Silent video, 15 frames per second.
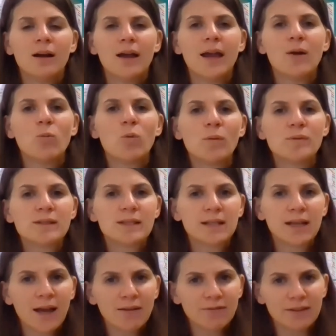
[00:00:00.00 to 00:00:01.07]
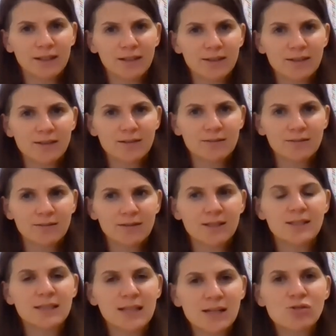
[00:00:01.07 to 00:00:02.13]
And what was the conflict? The
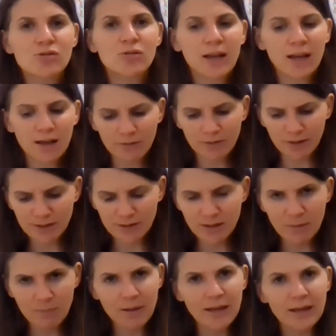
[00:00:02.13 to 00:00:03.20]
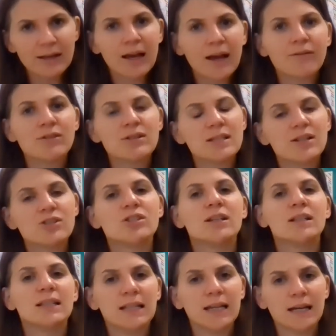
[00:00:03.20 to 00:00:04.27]
central conflict, that main conversation
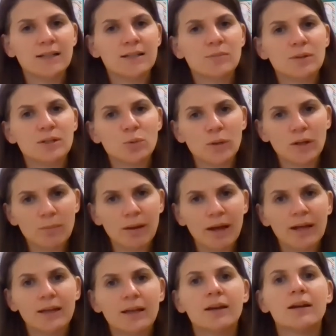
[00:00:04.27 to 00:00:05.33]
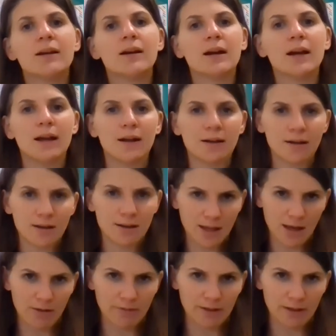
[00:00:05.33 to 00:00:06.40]
at the end between Meg and
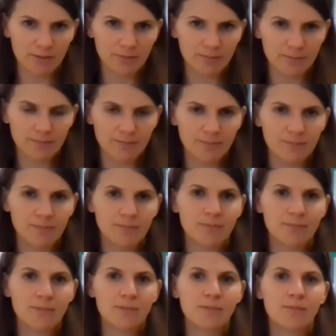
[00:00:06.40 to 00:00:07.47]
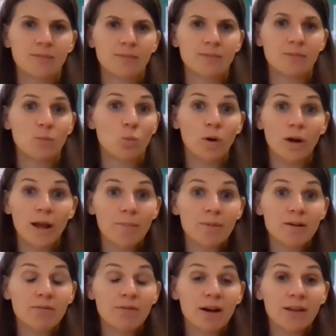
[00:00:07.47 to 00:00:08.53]
Calvin. What happened
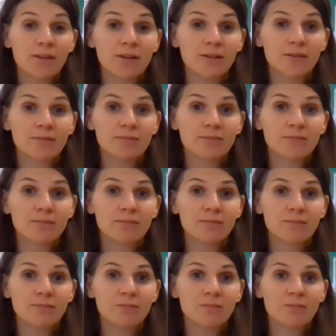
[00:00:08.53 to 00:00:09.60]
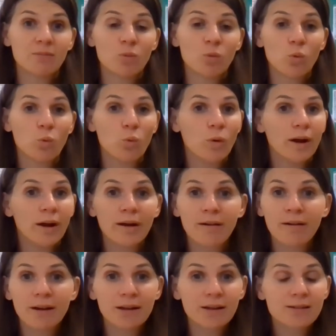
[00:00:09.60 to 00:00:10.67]
to father? Where
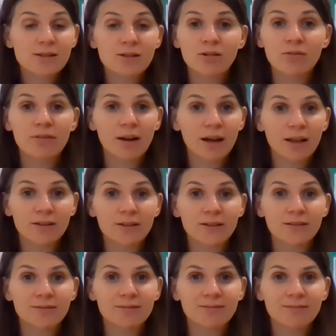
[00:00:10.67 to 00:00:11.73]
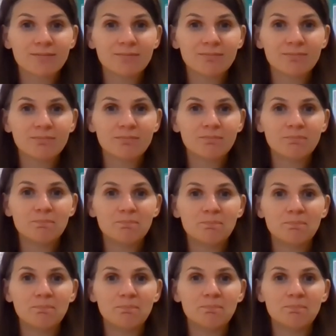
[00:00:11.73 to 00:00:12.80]
is her father?
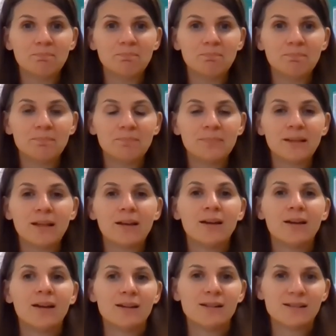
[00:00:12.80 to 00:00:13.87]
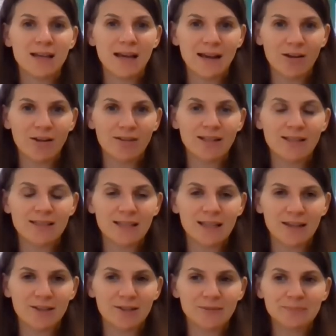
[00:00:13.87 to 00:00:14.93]
Hmm. Tie all that
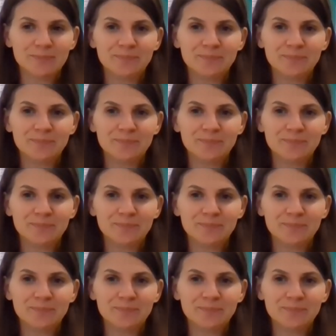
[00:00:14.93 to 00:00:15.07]
together.